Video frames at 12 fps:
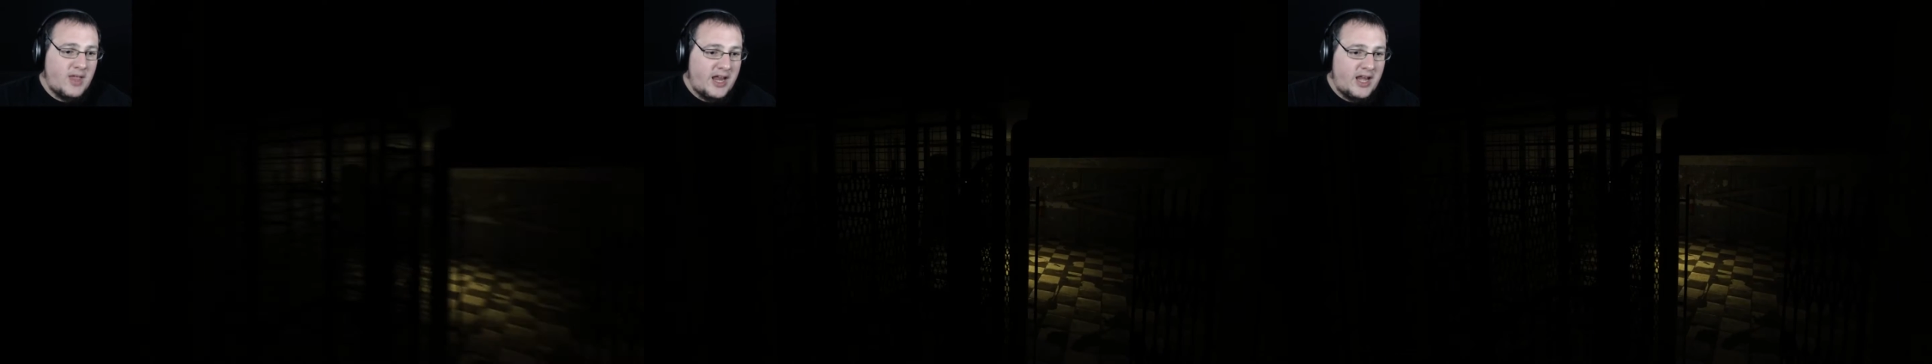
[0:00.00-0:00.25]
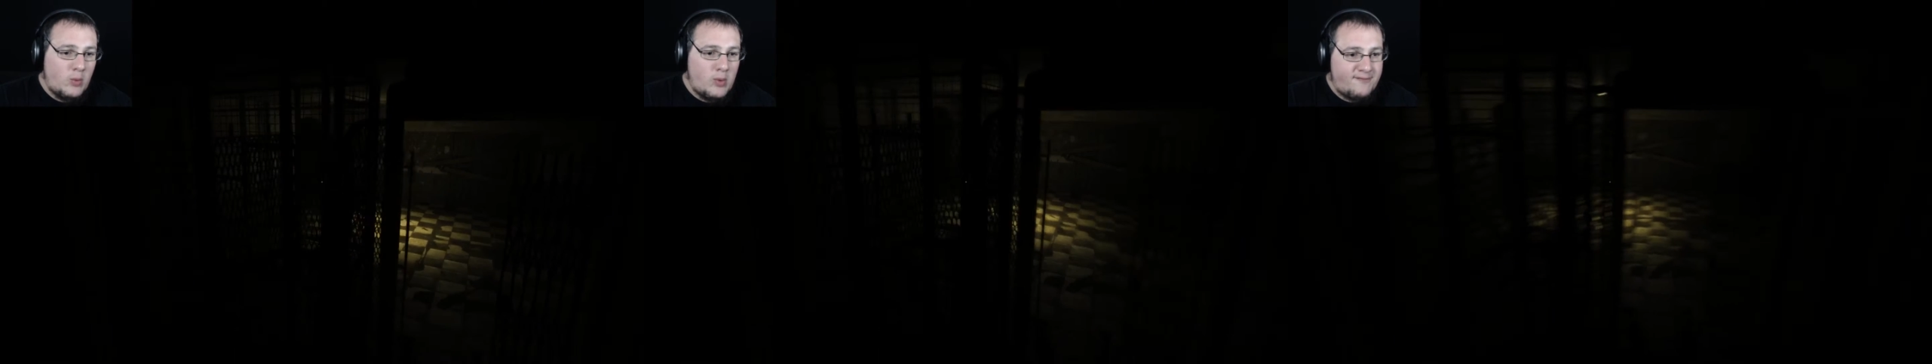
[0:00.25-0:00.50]

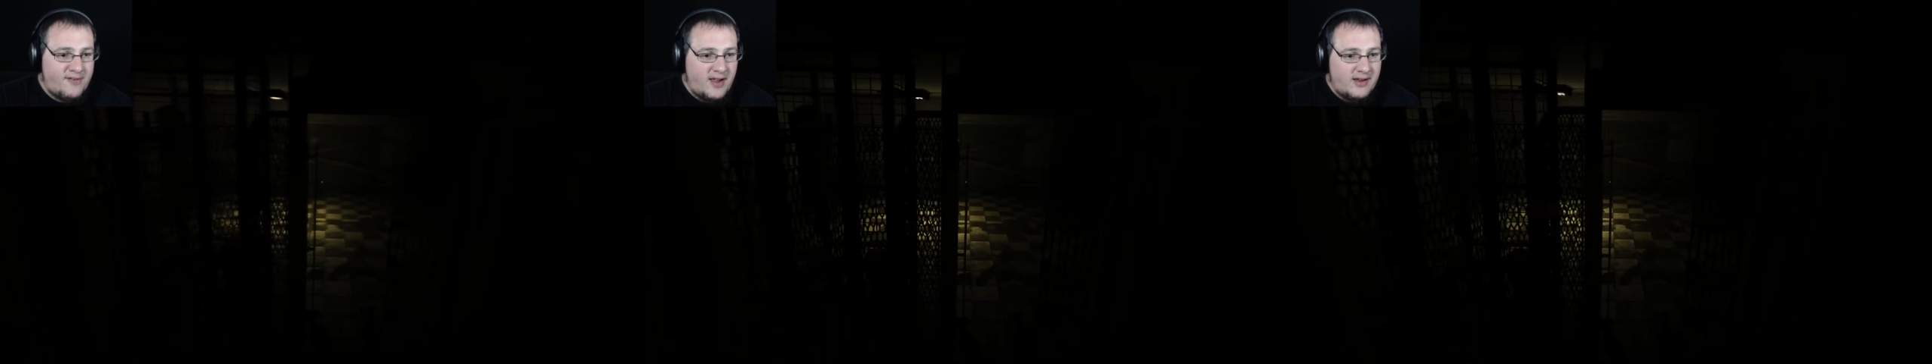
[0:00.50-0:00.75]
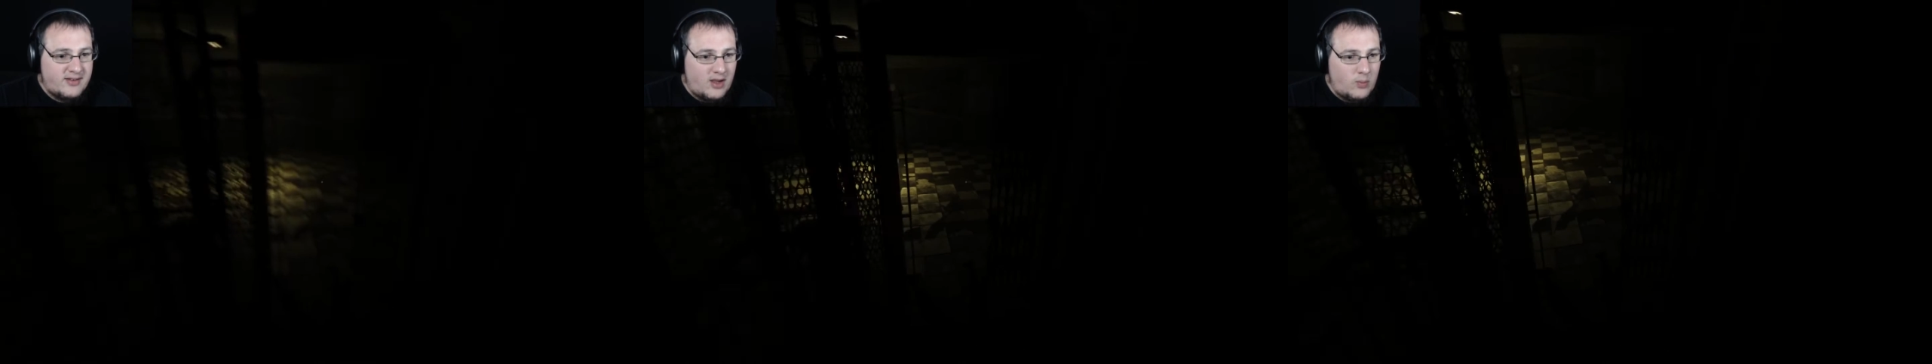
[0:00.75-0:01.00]
and then we'll
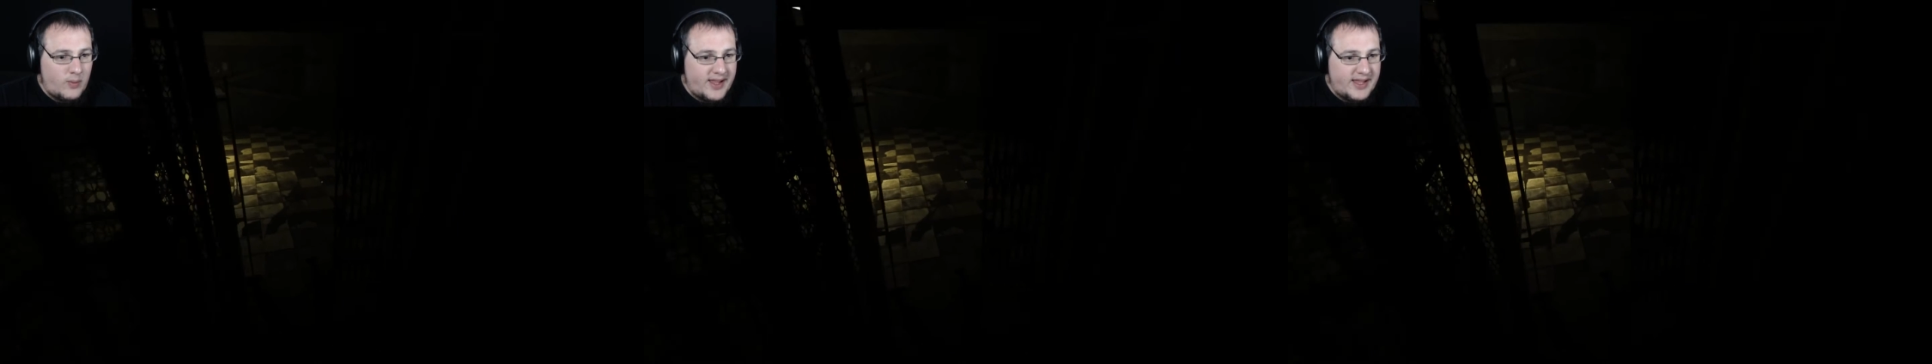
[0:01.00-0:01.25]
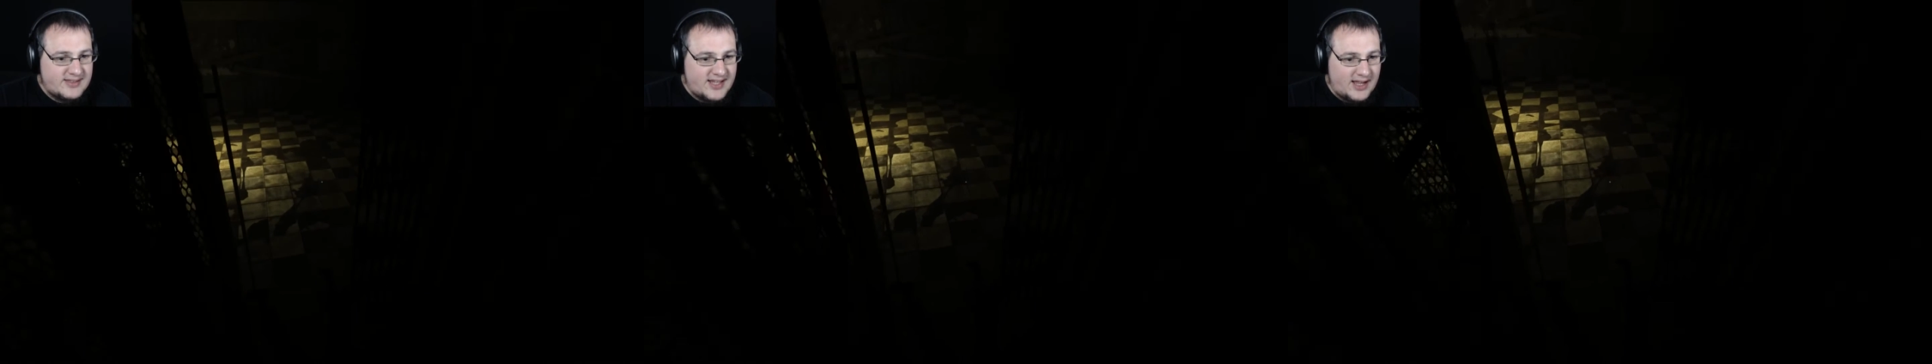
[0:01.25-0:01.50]
find a
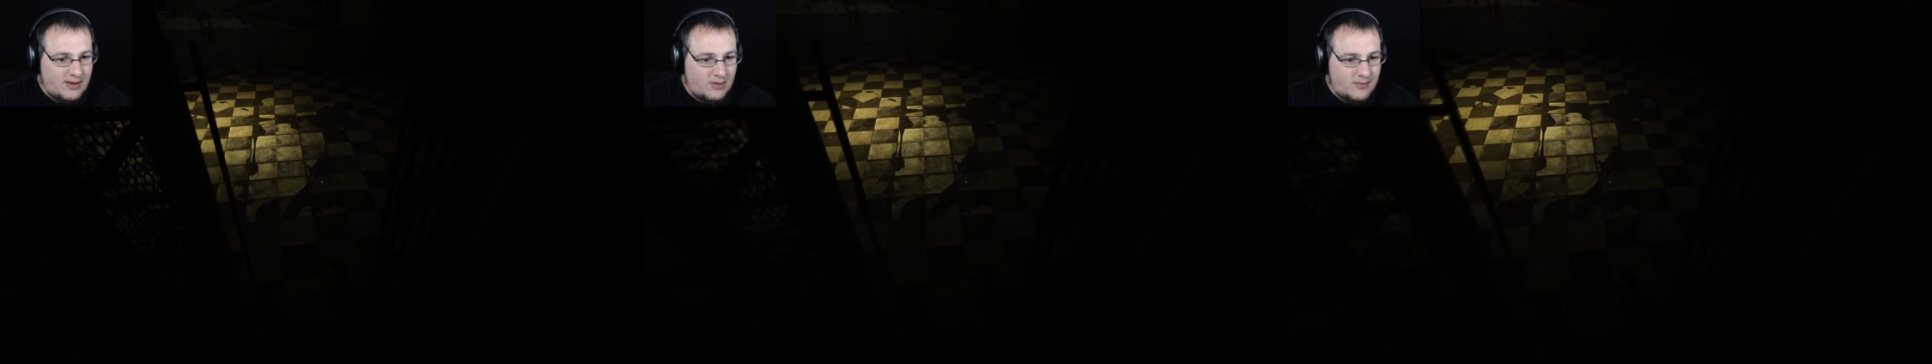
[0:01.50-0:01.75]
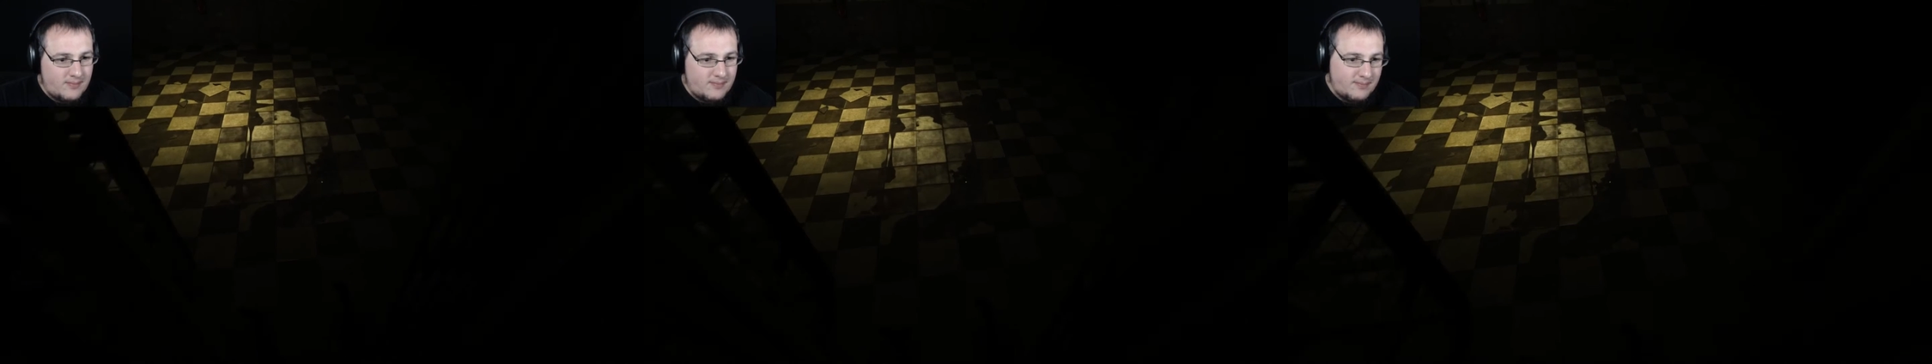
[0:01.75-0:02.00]
way
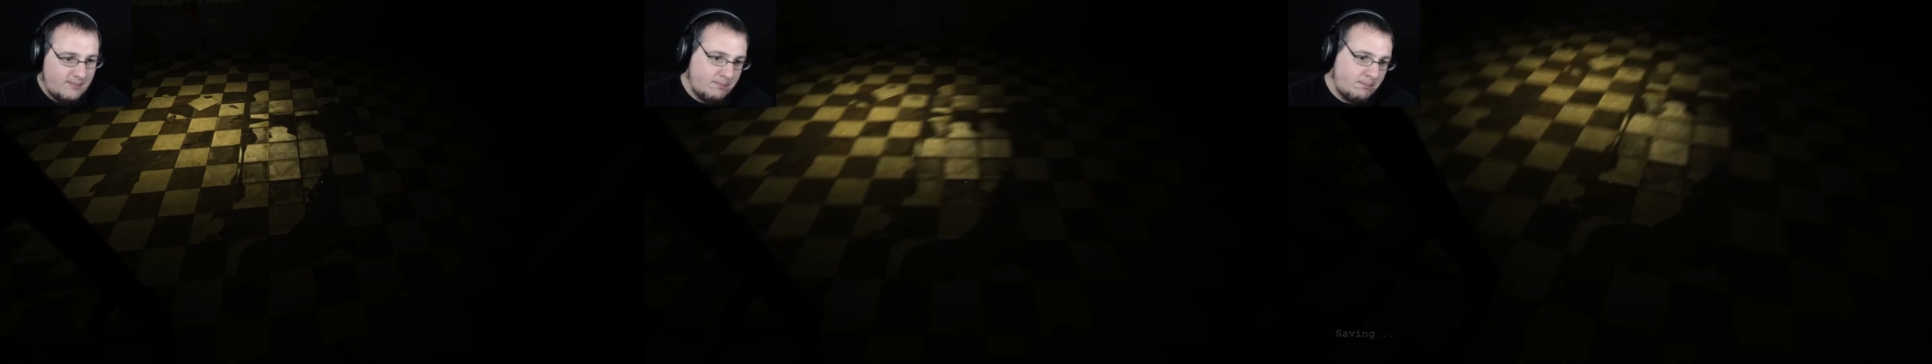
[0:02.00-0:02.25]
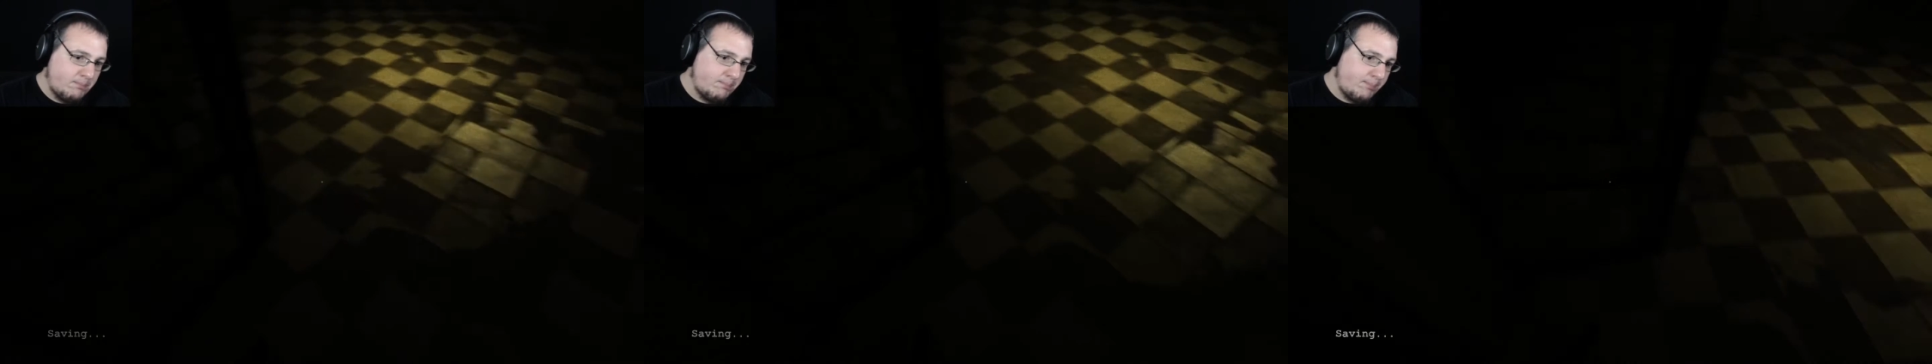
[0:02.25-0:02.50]
down.
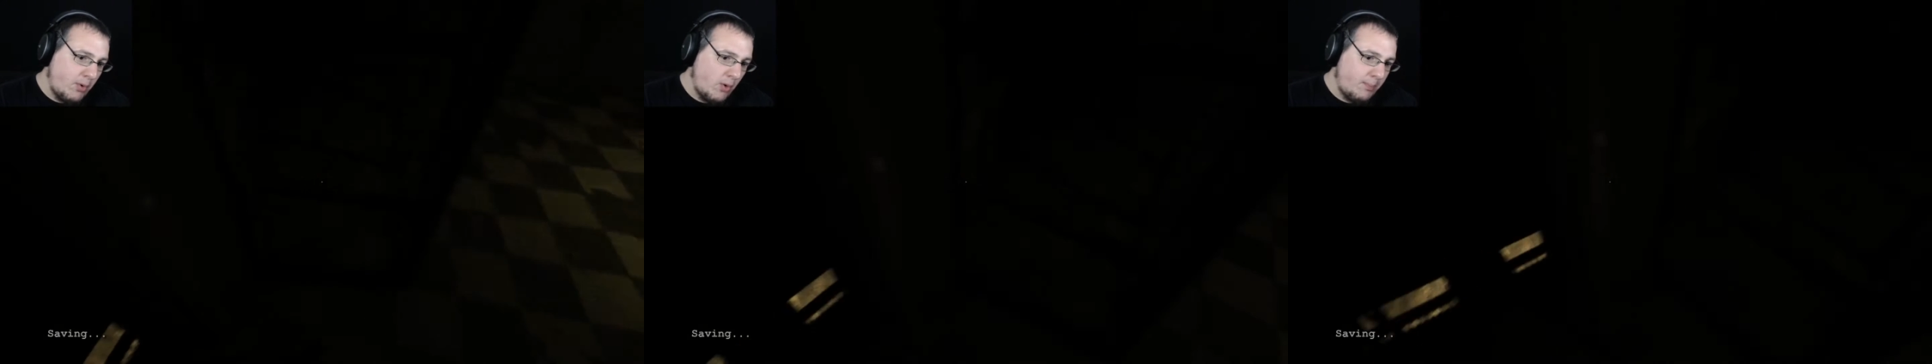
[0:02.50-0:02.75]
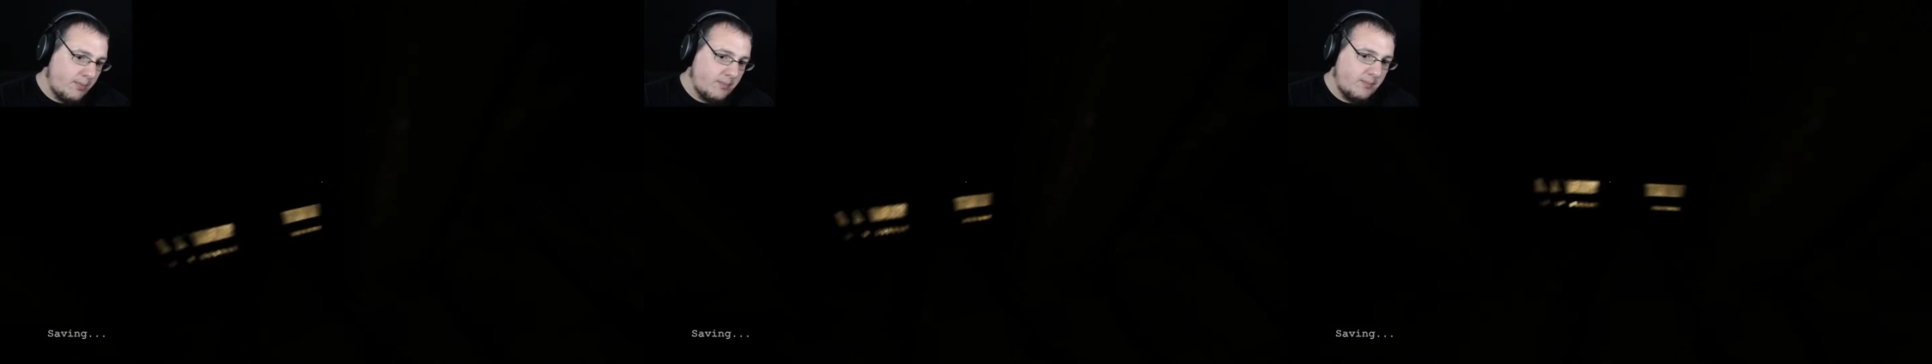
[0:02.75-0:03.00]
Boop.